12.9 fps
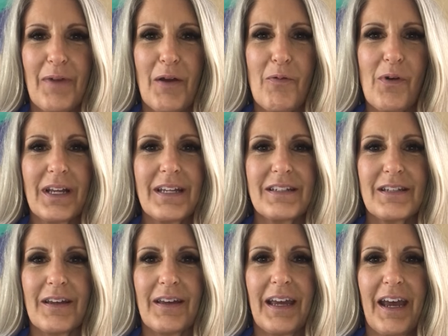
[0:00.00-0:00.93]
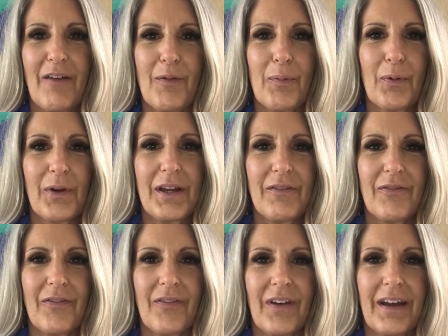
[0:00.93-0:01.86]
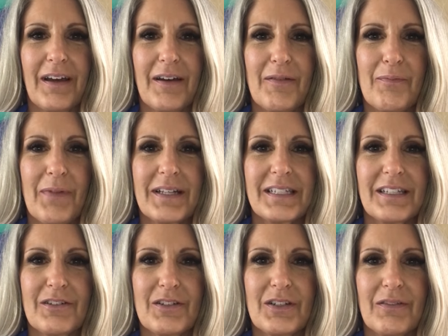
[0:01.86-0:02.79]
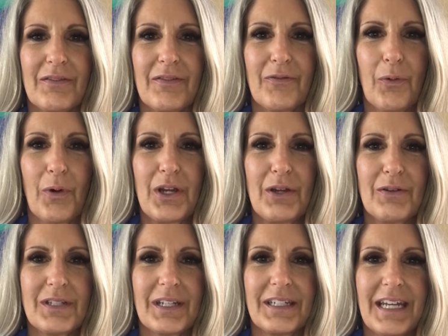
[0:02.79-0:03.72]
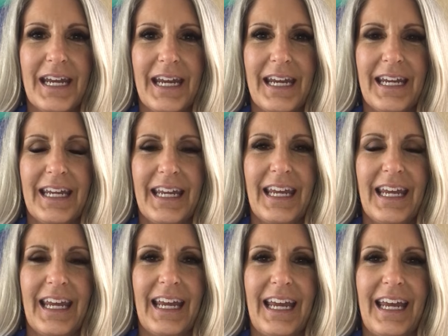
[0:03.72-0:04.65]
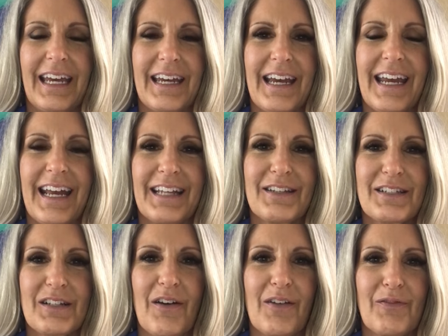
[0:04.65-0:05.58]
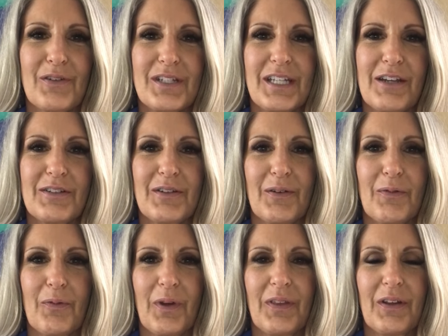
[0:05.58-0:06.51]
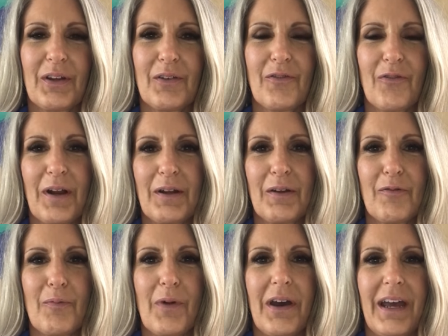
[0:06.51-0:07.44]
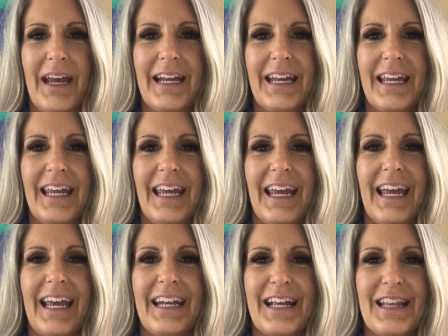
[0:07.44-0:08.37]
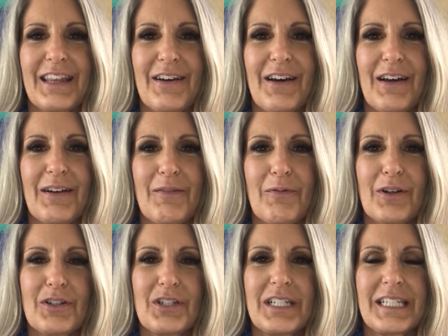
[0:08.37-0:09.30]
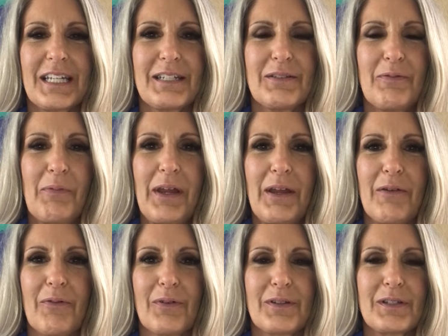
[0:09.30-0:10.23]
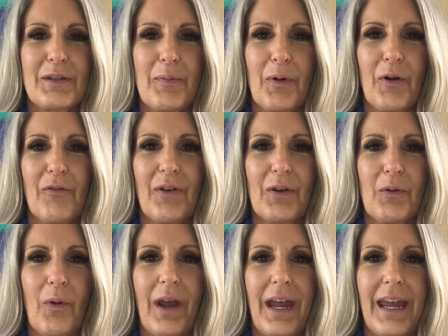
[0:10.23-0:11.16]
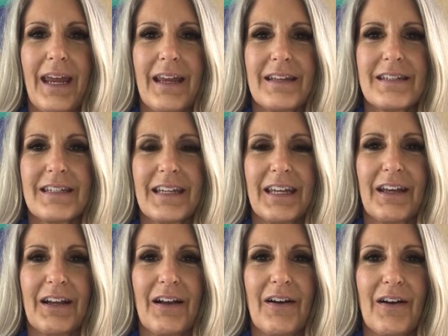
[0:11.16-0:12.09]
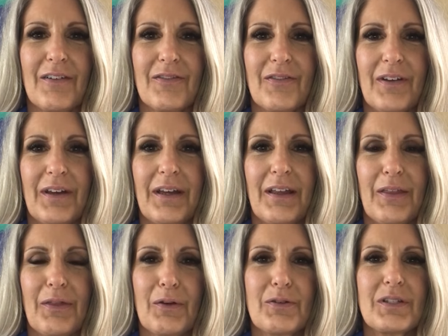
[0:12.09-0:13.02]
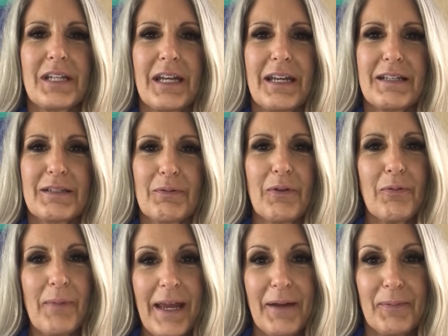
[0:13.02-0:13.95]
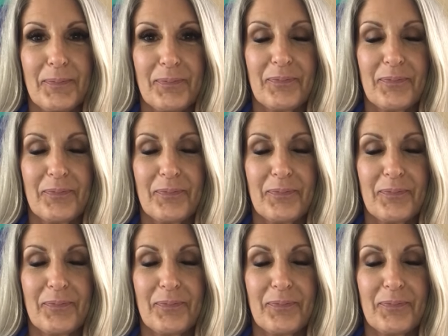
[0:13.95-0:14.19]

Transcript: I wanted to have a brief message for you today. I had this conversation with a good friend of mine, and I thought what she said to me was the perfect way to kick off Thursdays with me.